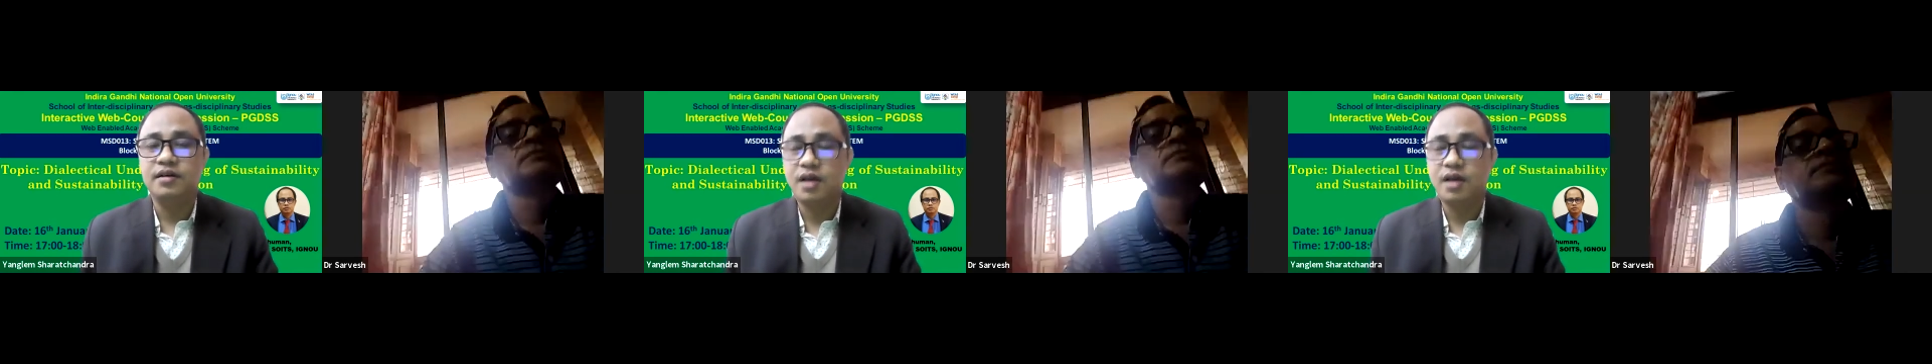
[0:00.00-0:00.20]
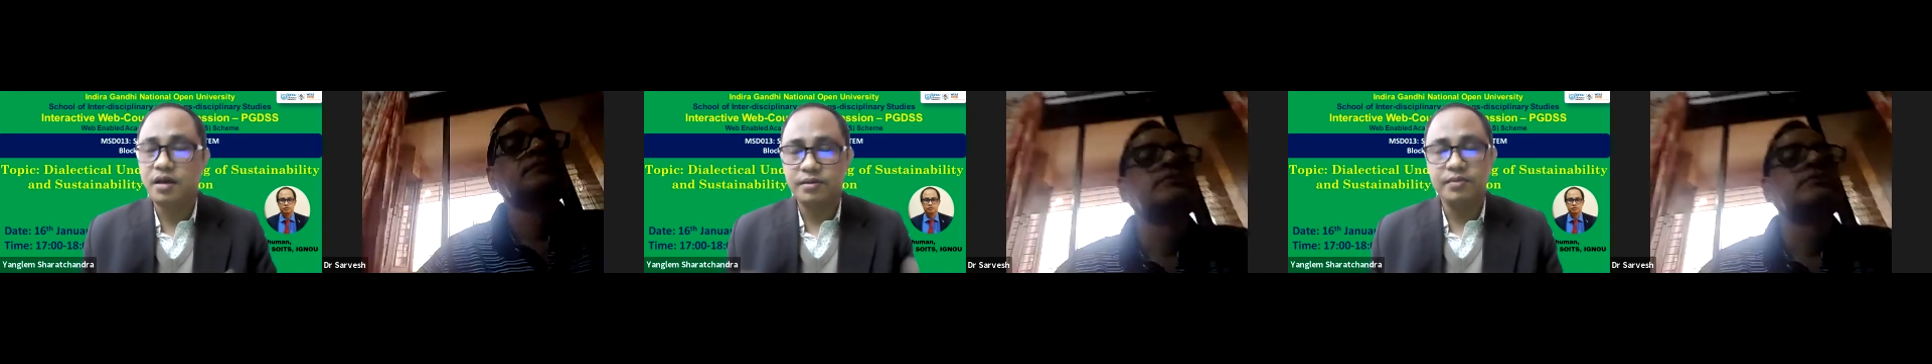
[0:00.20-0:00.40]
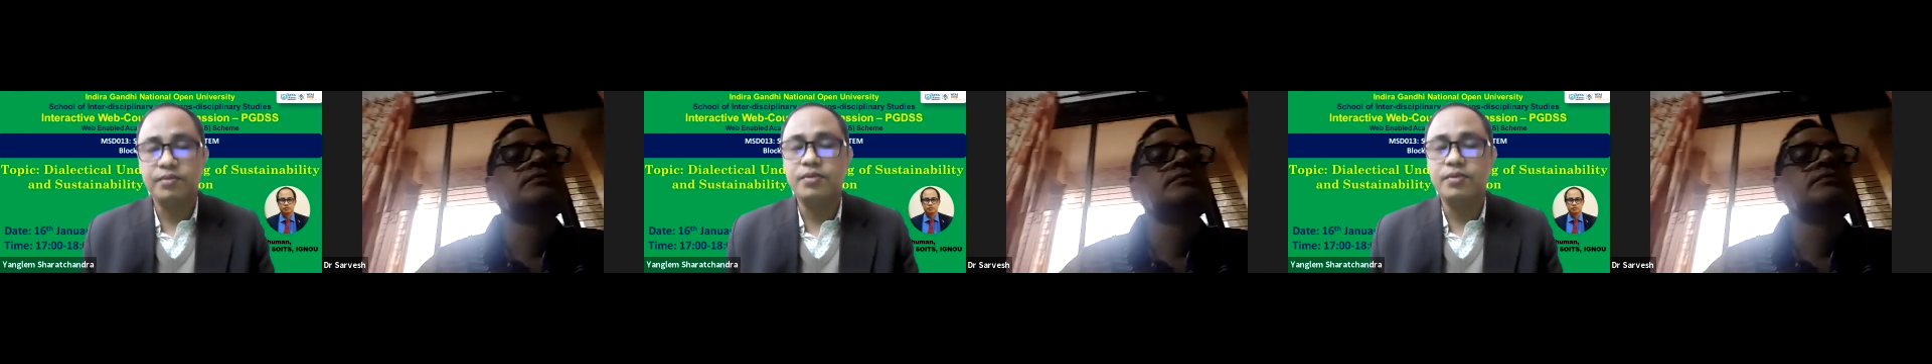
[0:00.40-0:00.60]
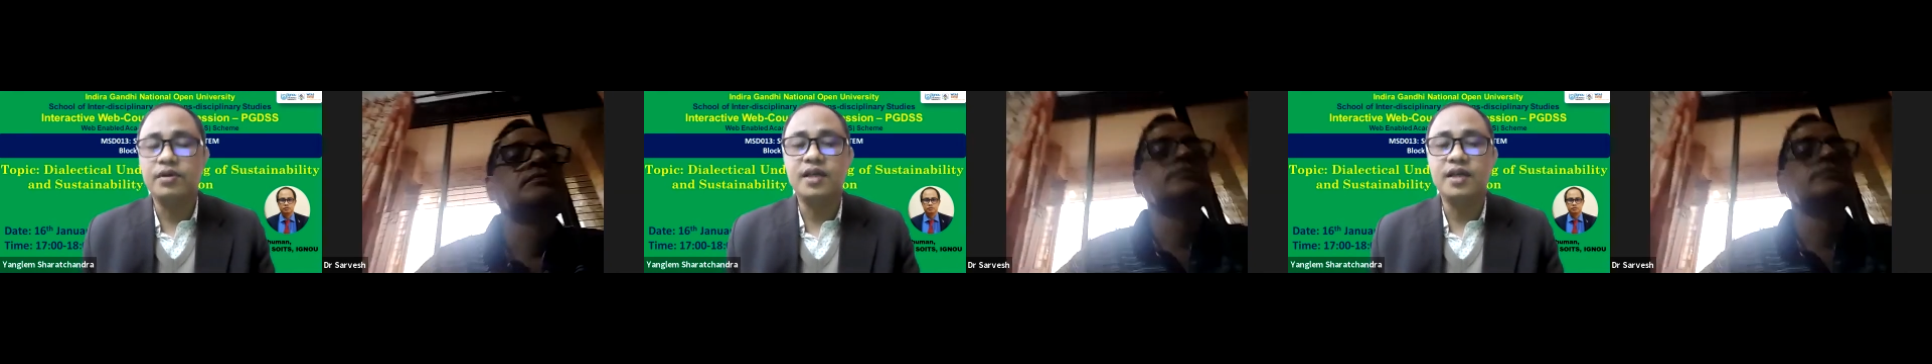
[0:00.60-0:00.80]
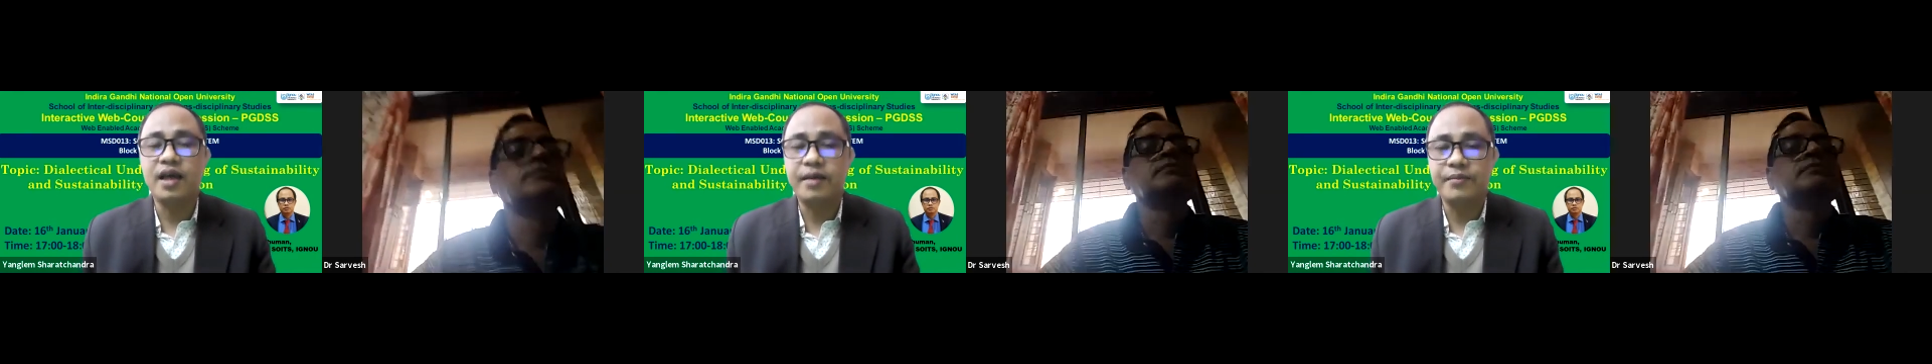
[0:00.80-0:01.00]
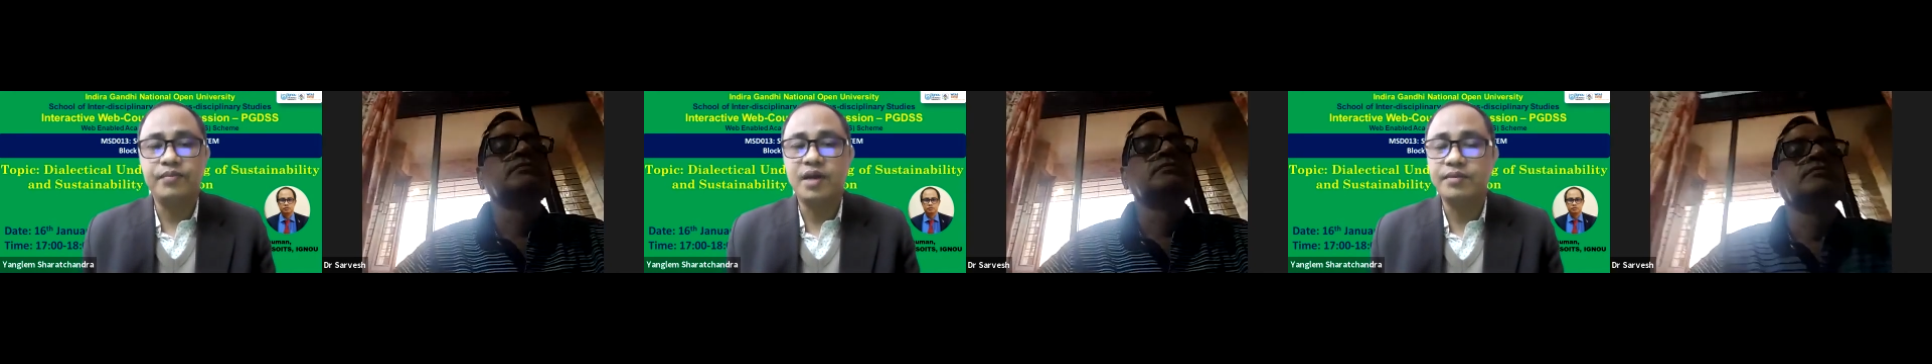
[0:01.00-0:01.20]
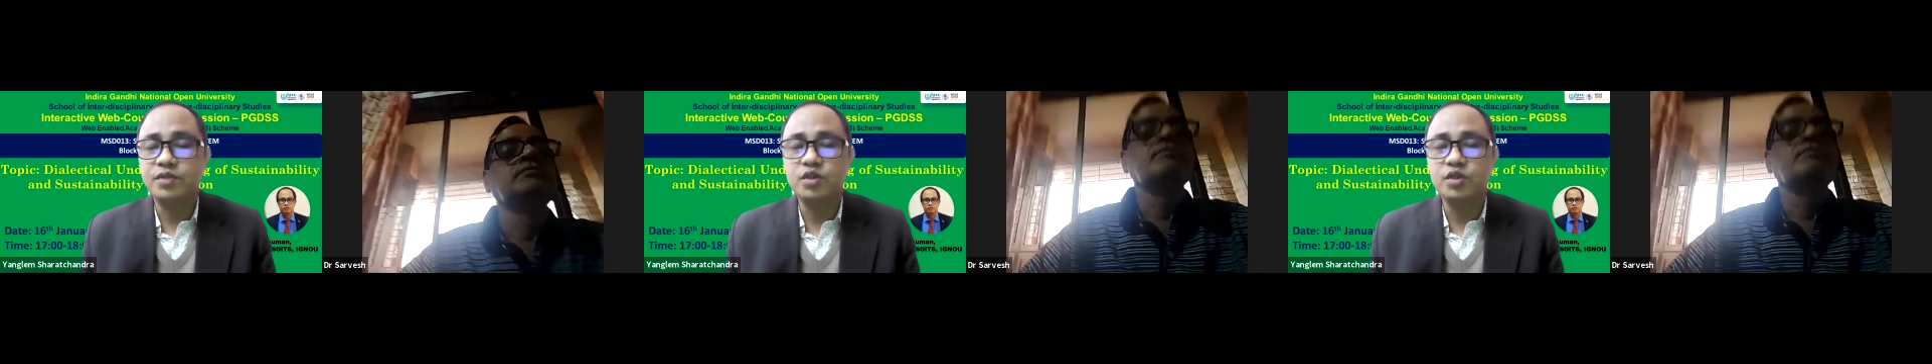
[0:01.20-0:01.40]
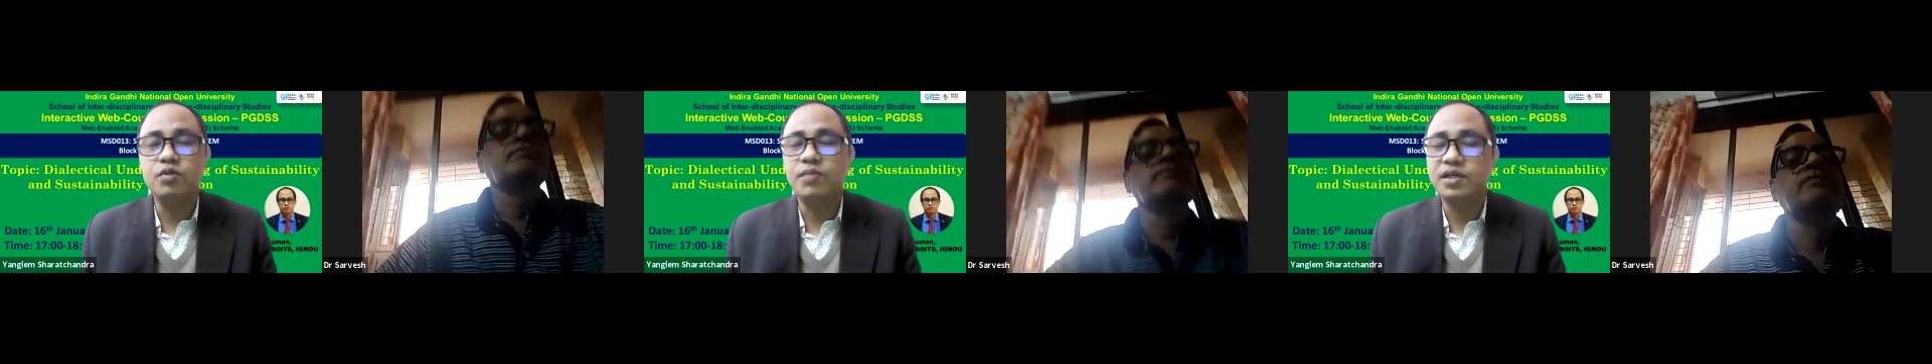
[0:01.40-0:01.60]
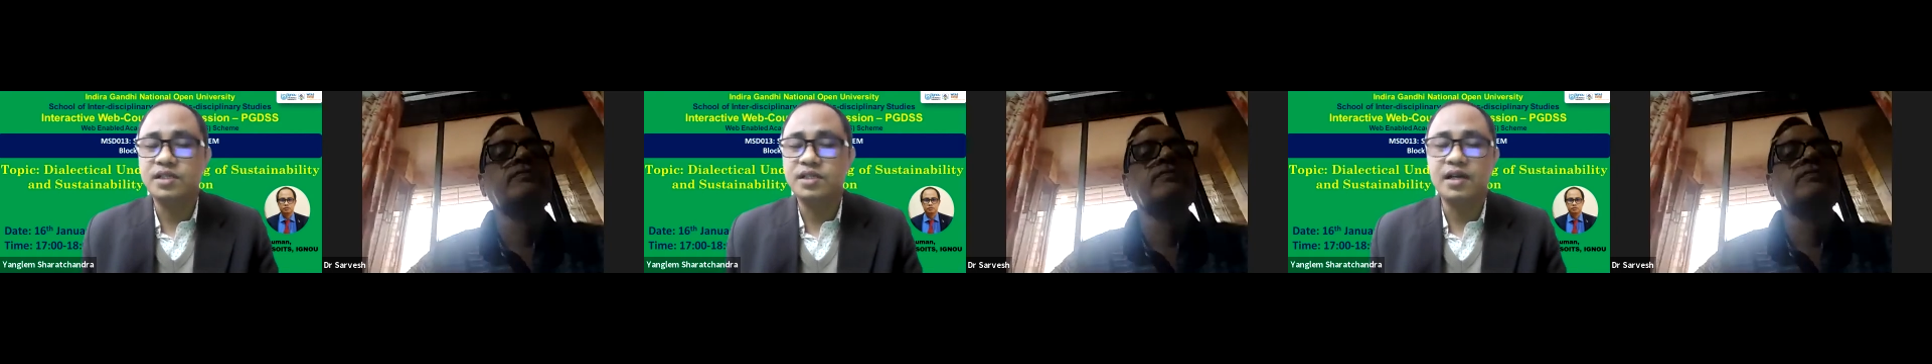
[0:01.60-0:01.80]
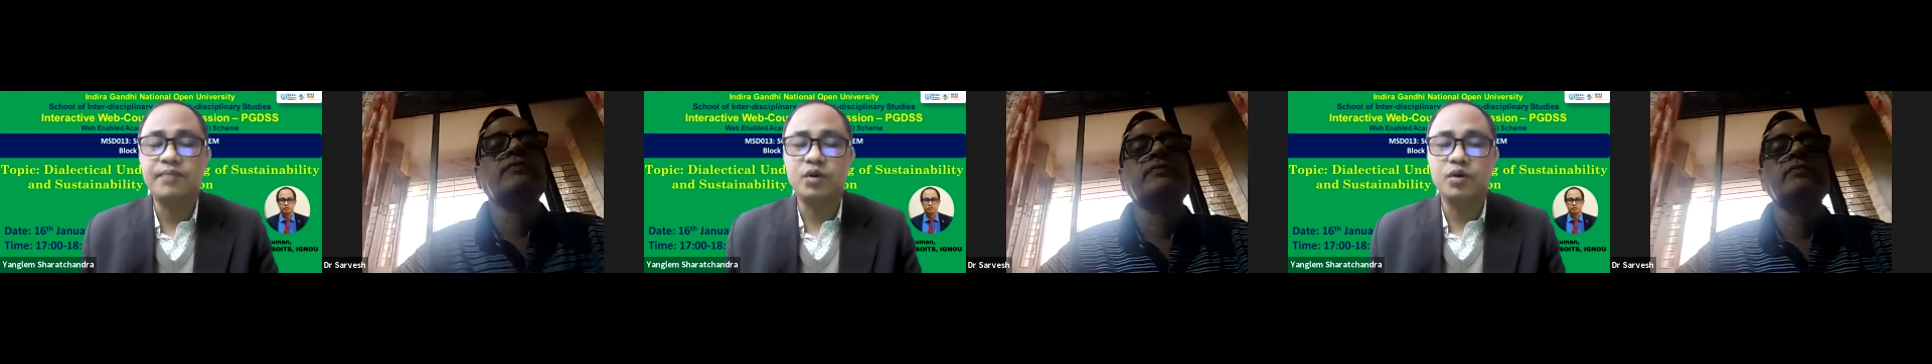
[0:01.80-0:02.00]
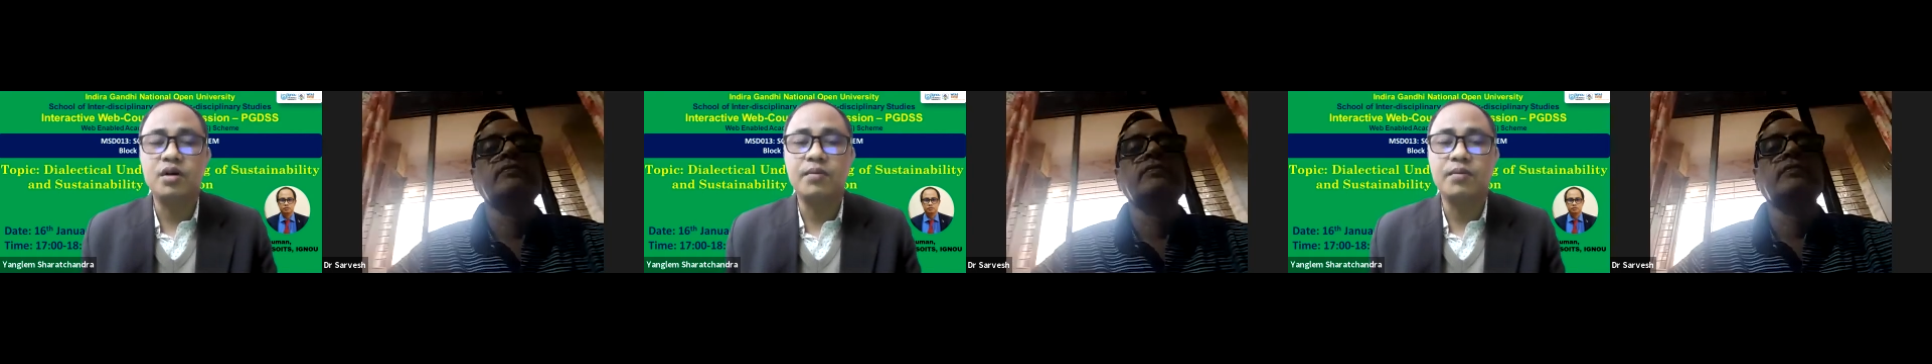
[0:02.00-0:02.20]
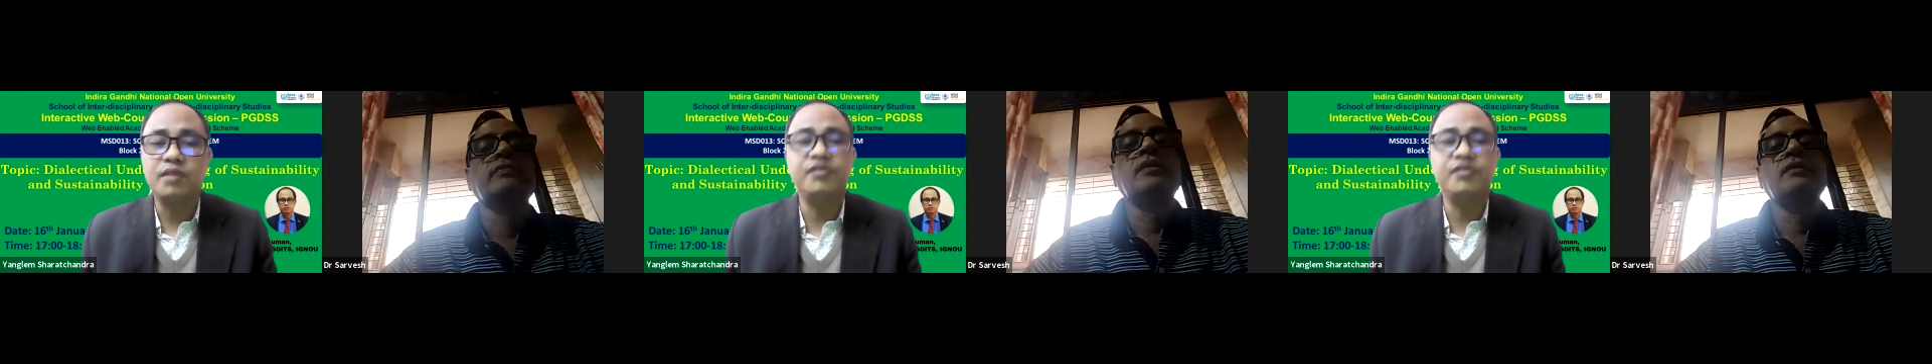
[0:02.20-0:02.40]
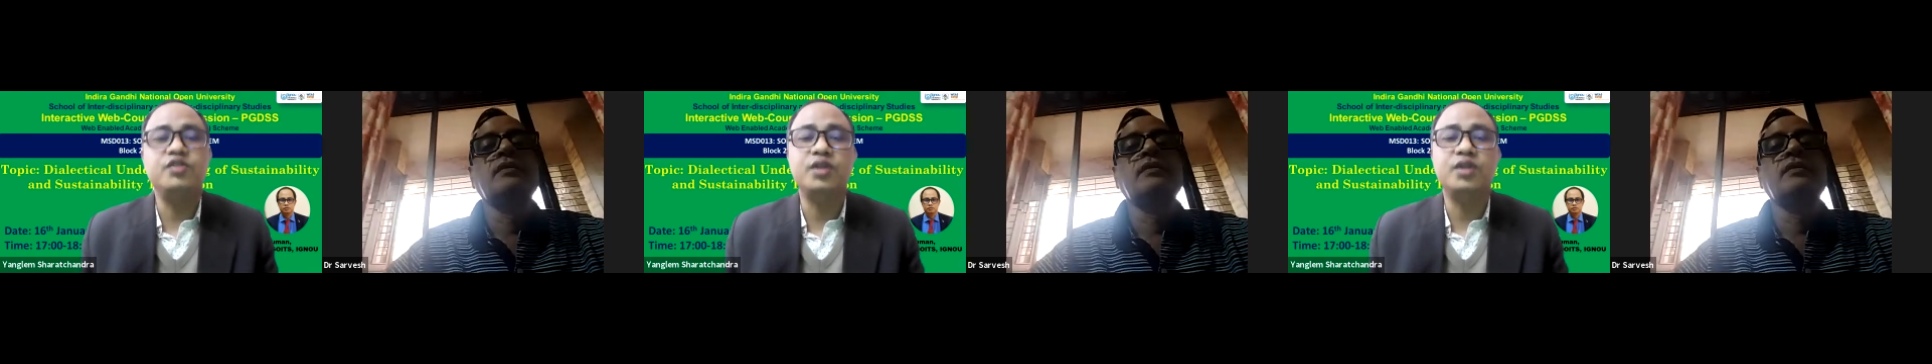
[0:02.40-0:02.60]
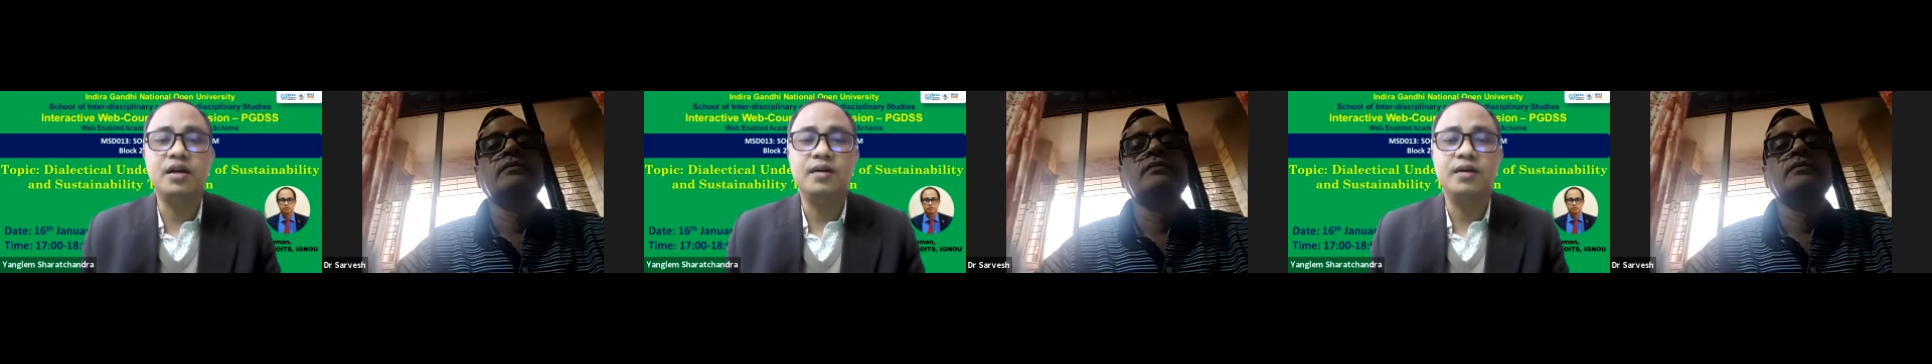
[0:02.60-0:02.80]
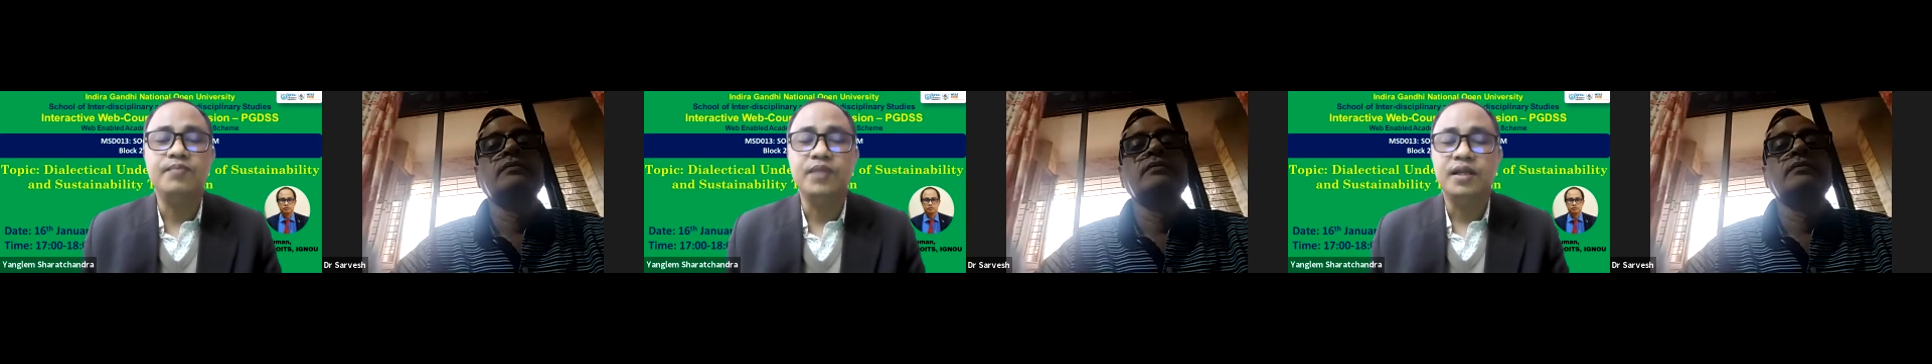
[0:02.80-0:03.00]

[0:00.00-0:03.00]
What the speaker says: and I'm sure you must have known about Future Earth,